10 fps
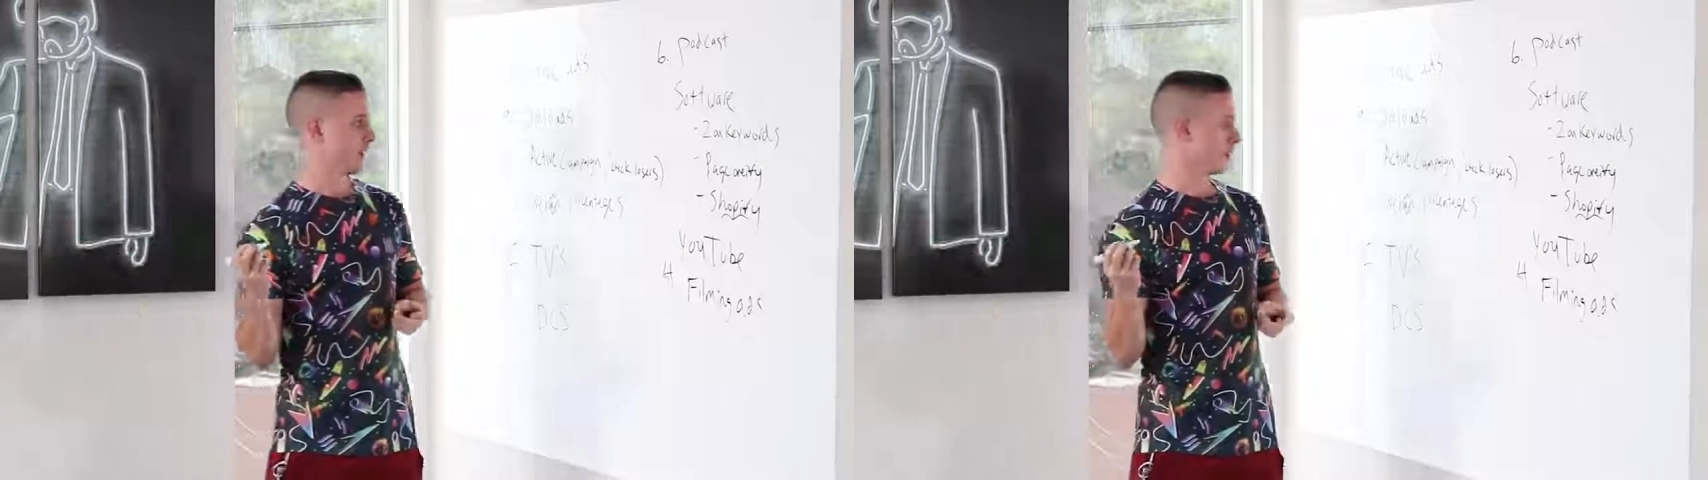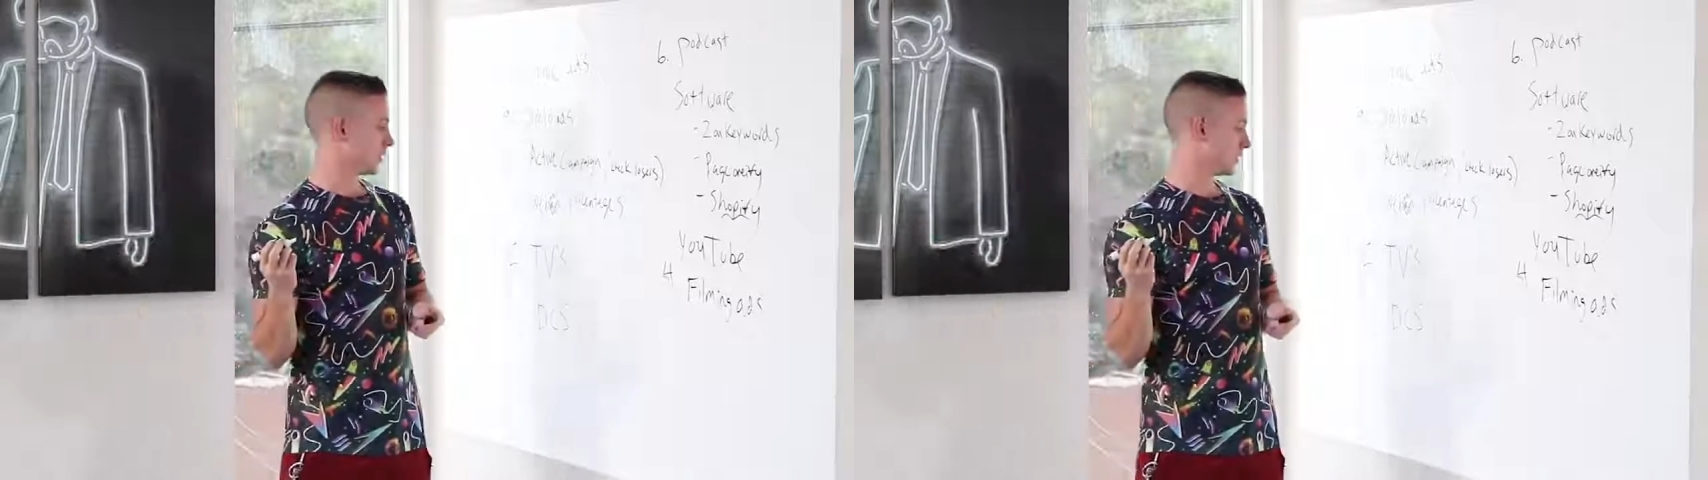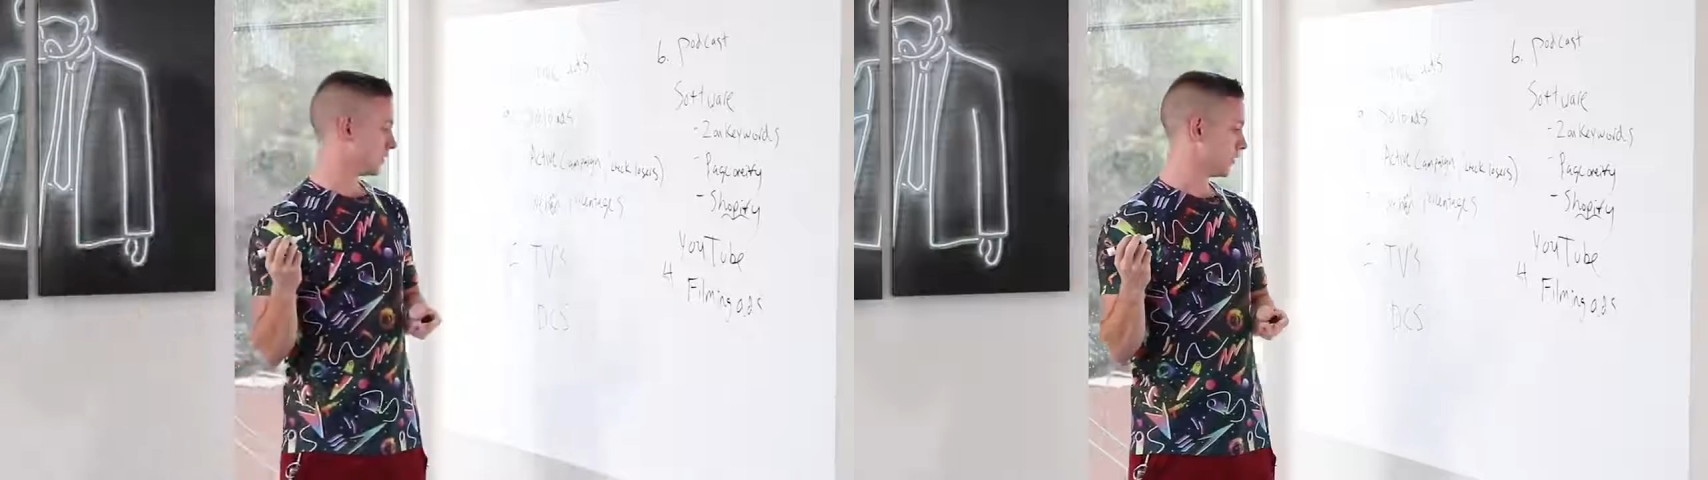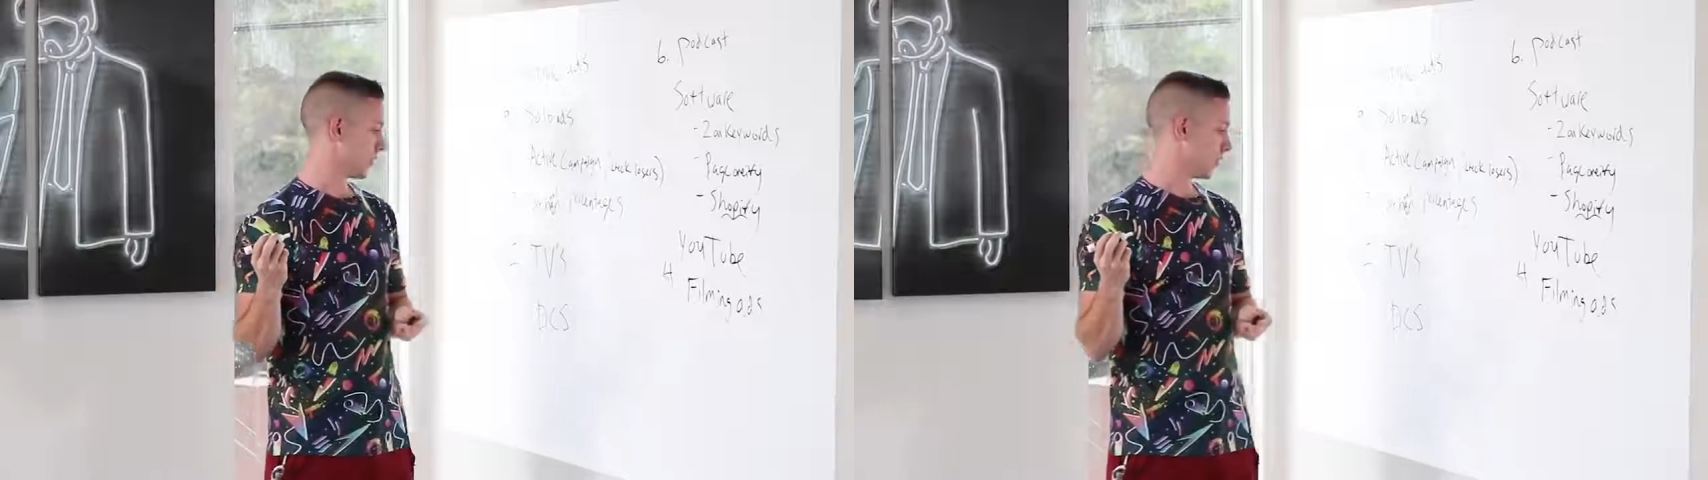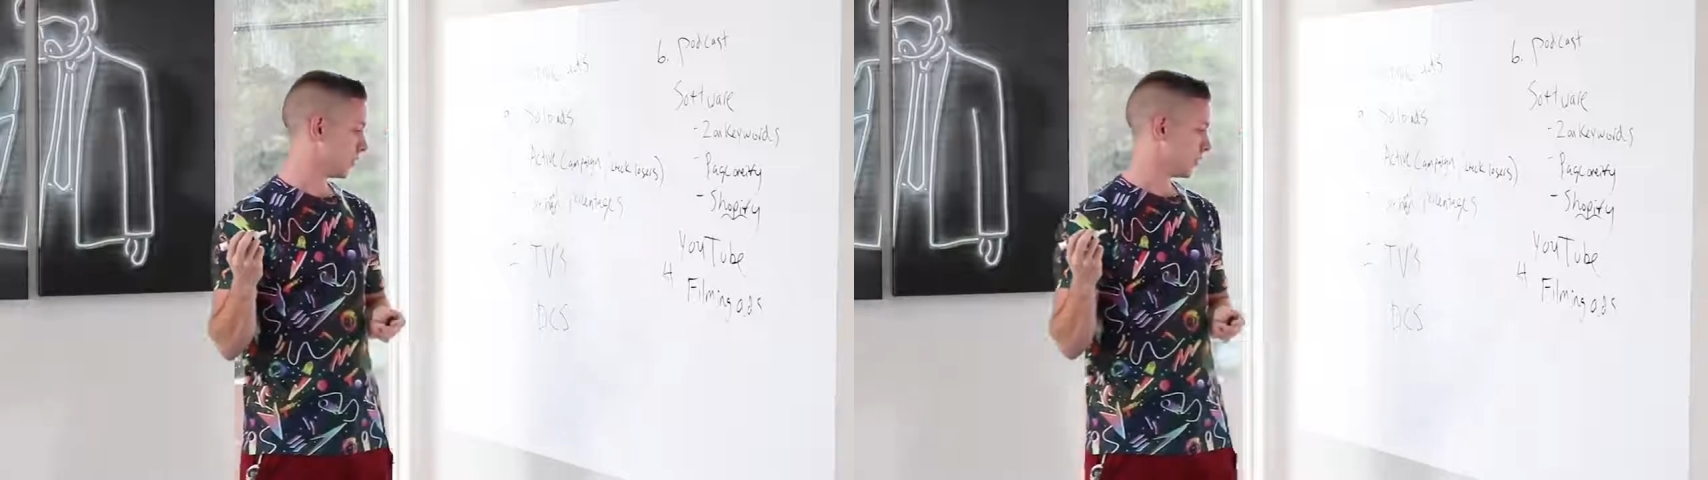
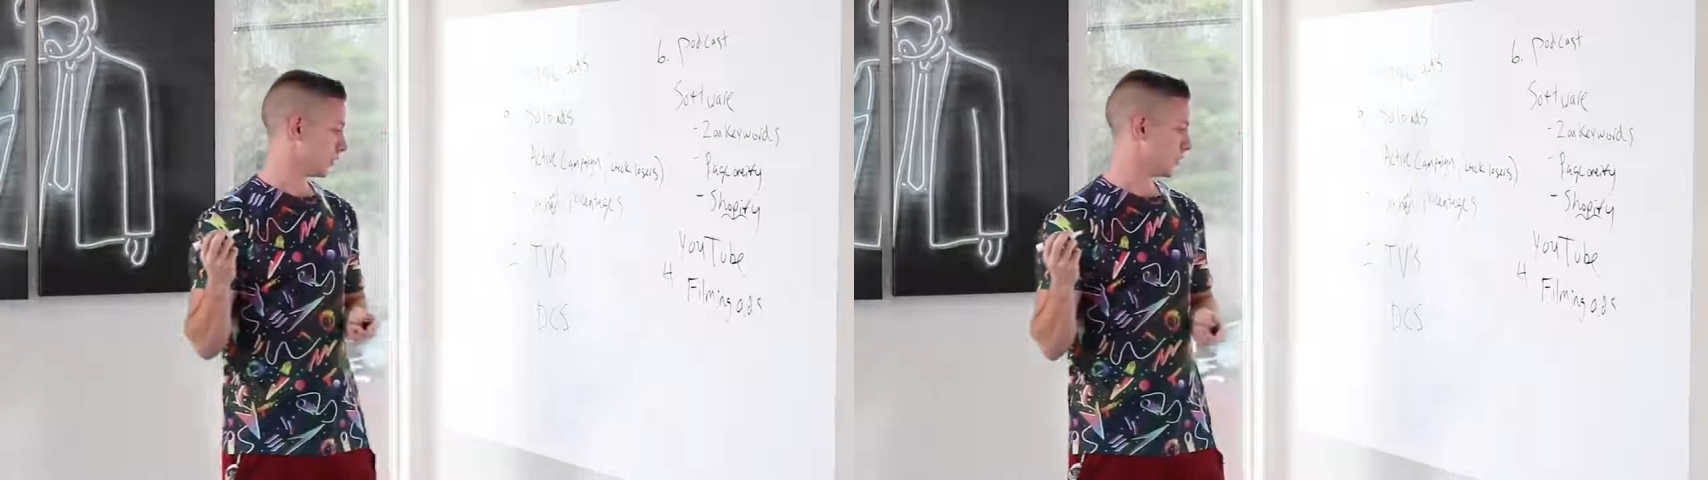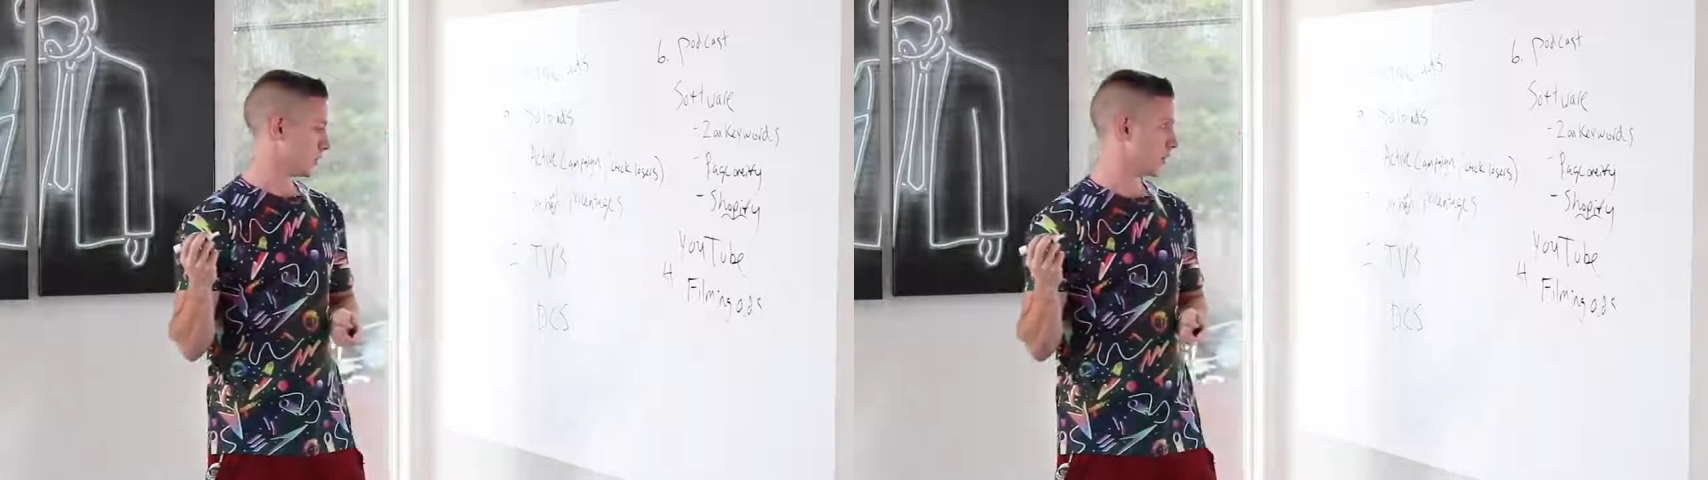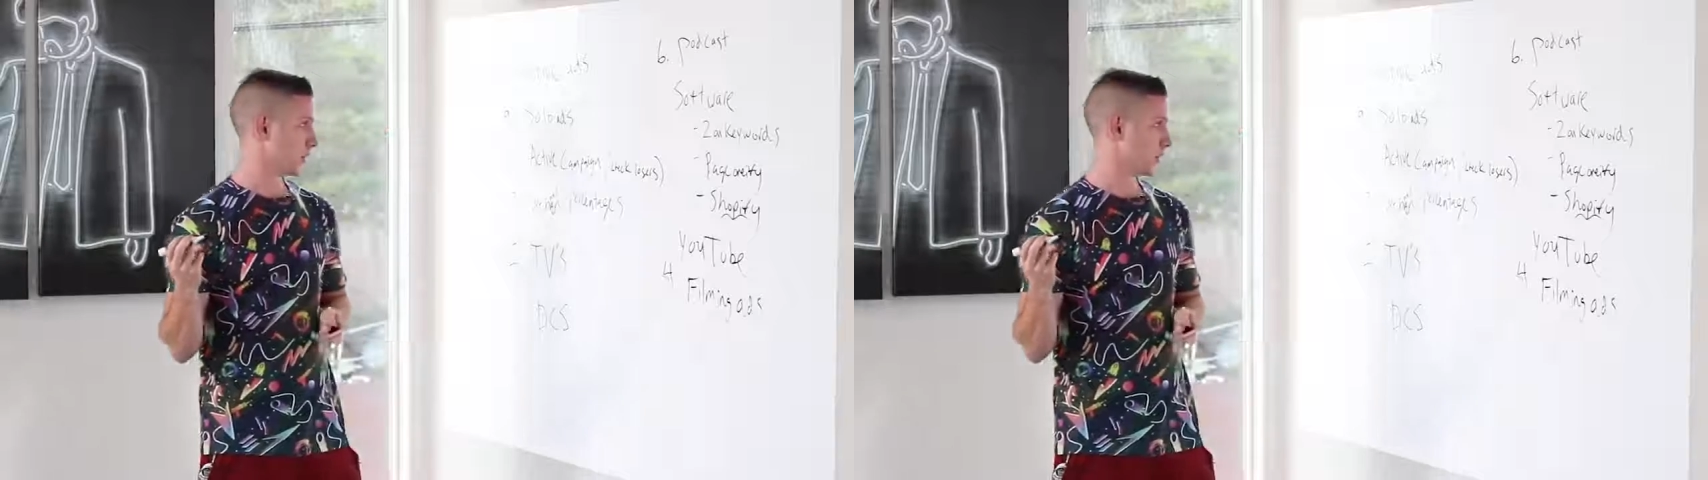wanna focus